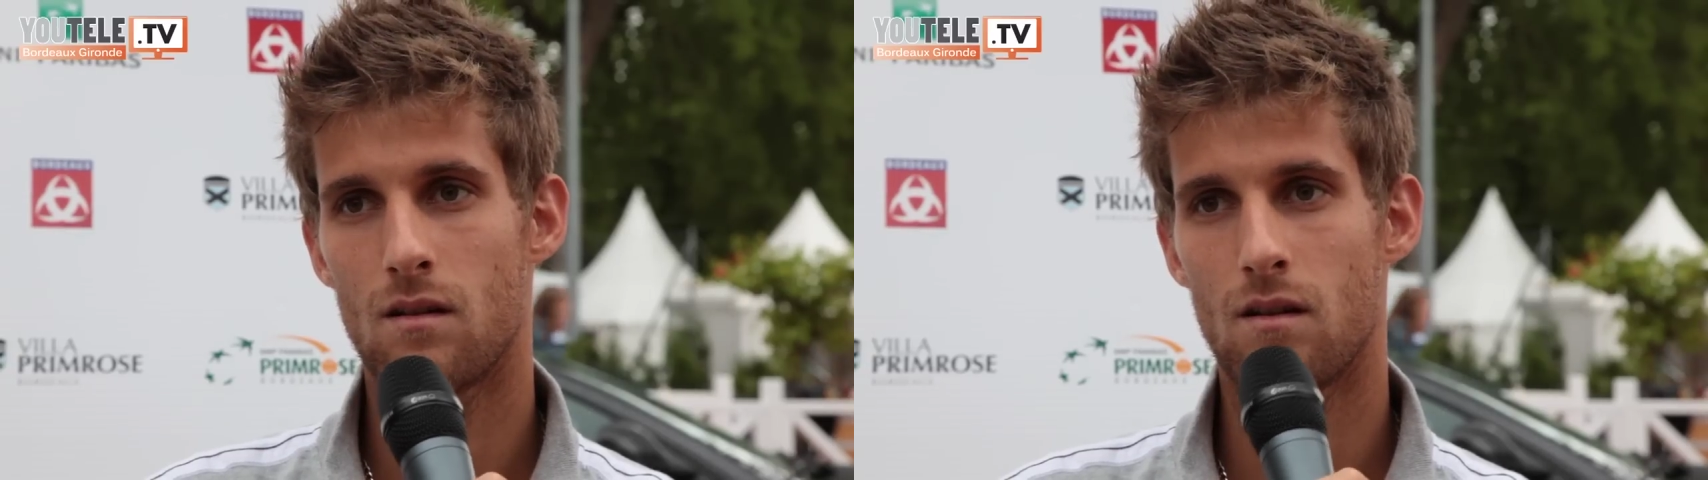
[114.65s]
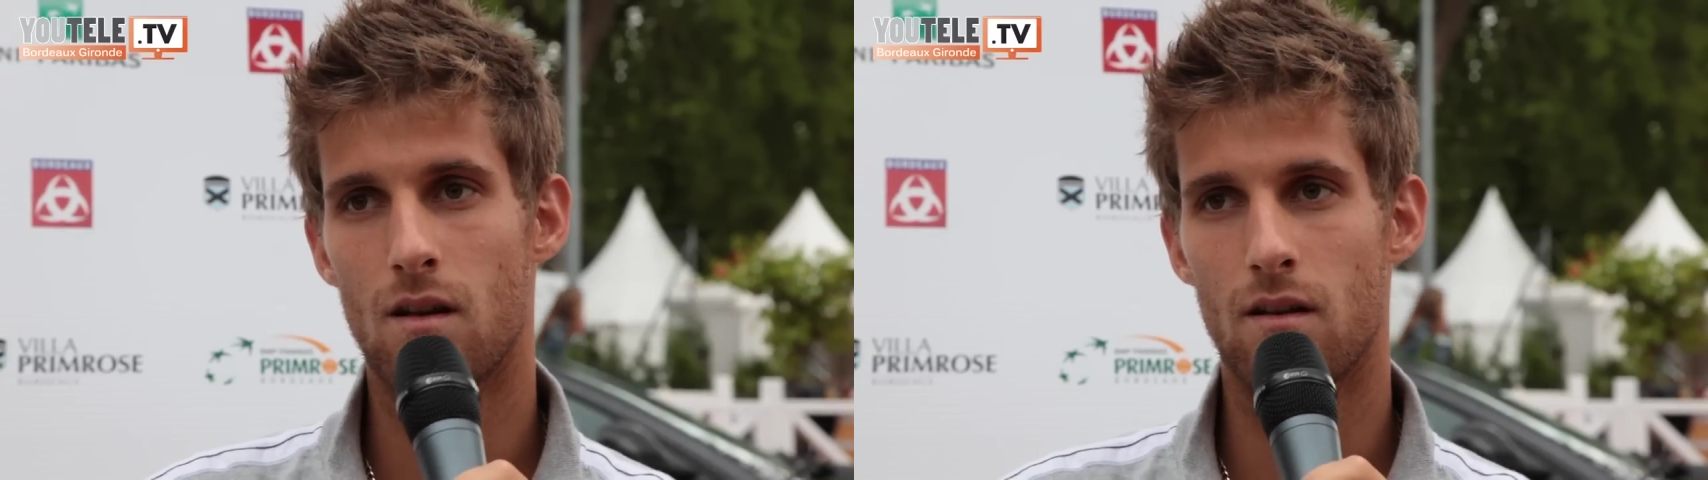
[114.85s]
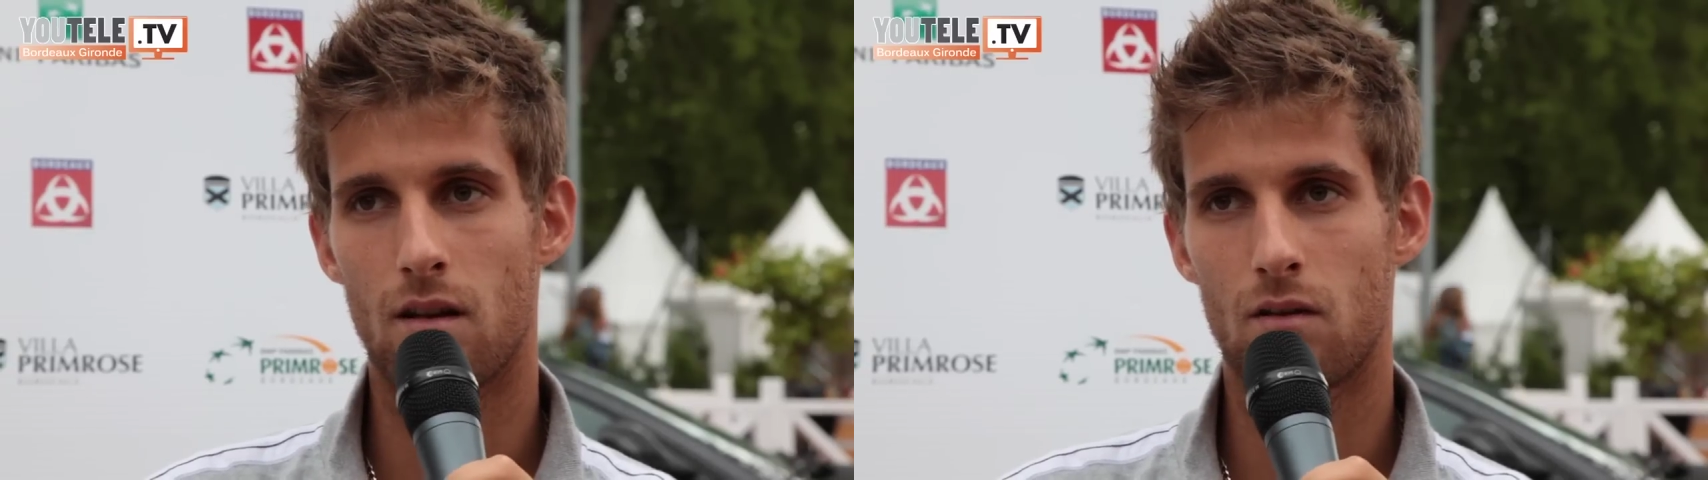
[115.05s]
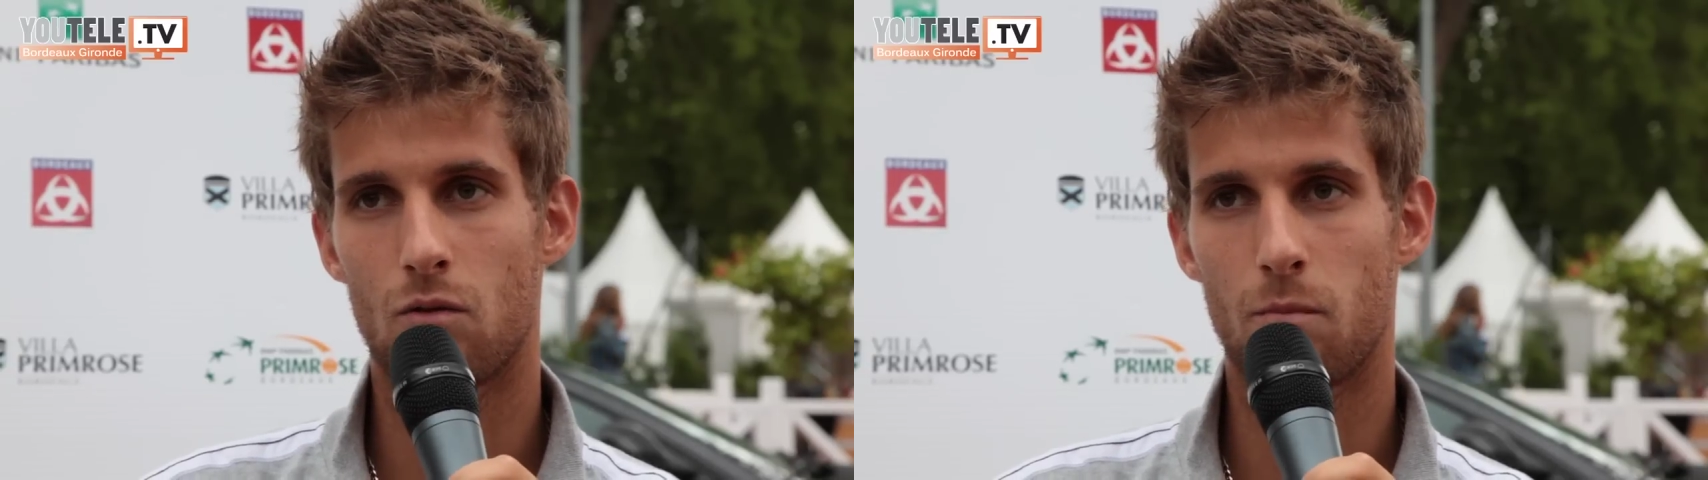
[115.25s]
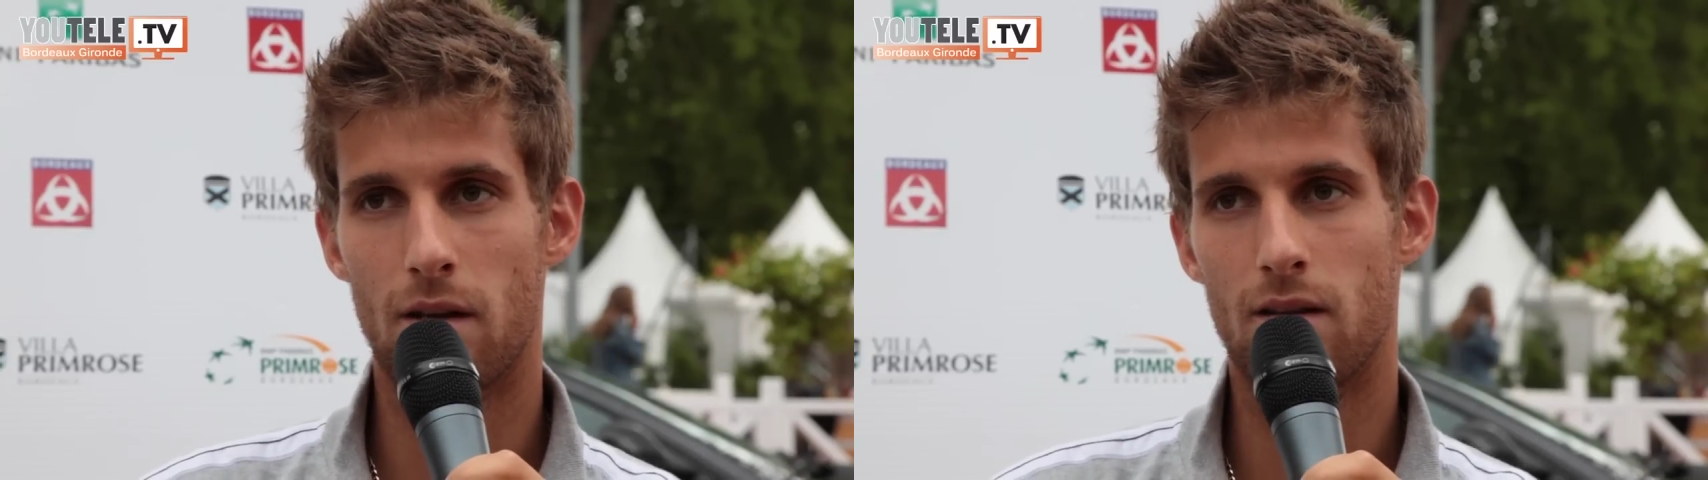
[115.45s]
Yeah, they
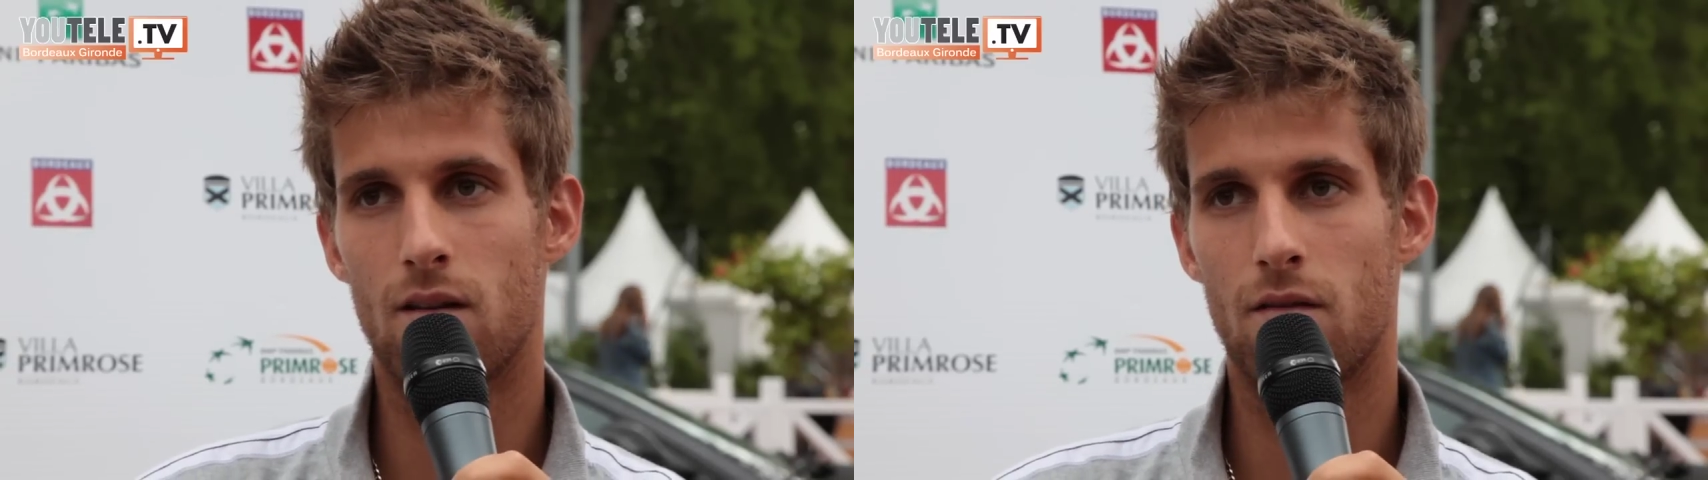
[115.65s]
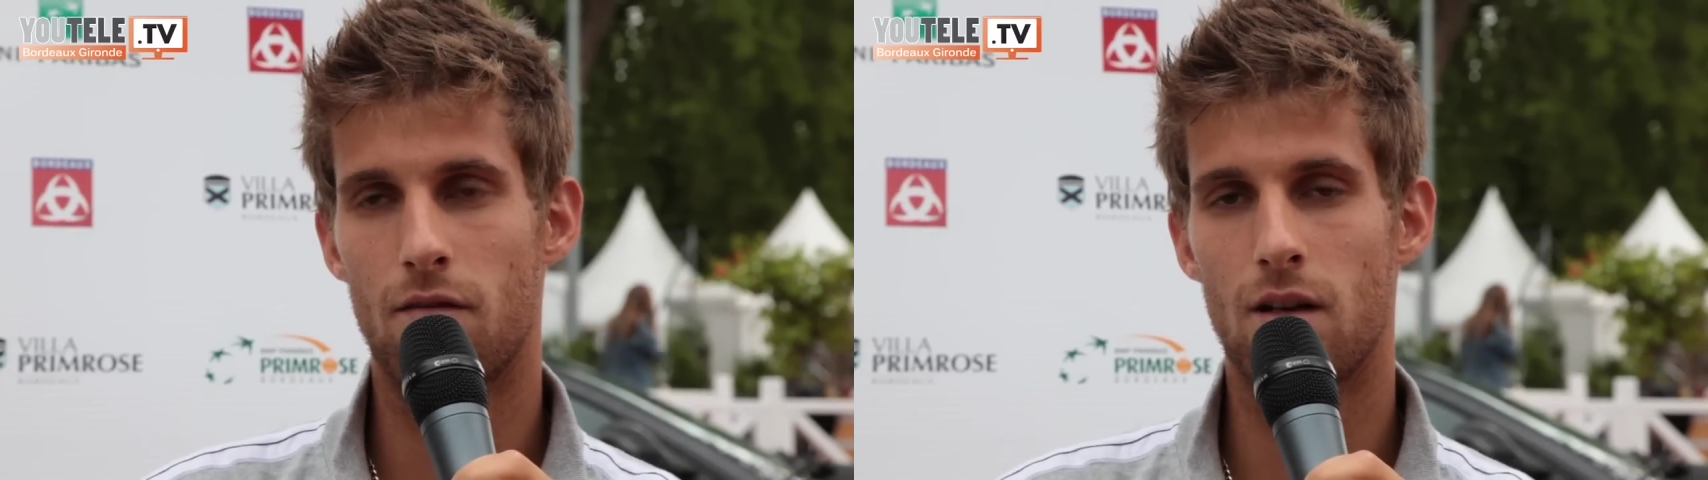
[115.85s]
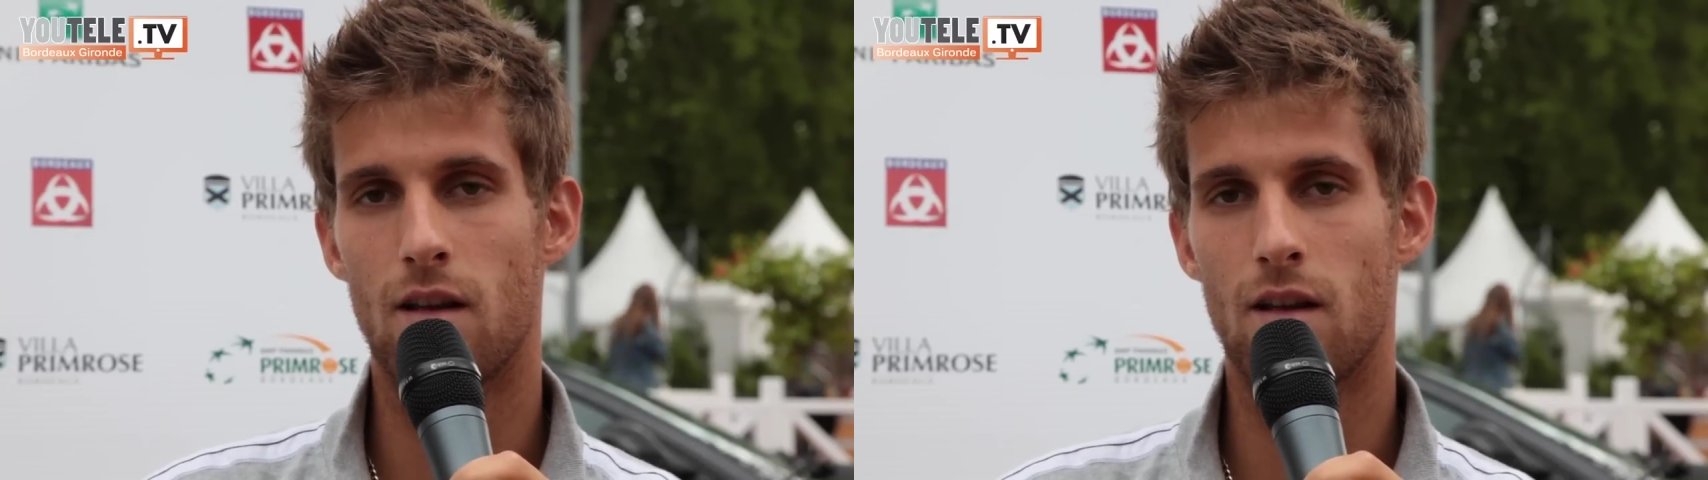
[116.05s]
suspended three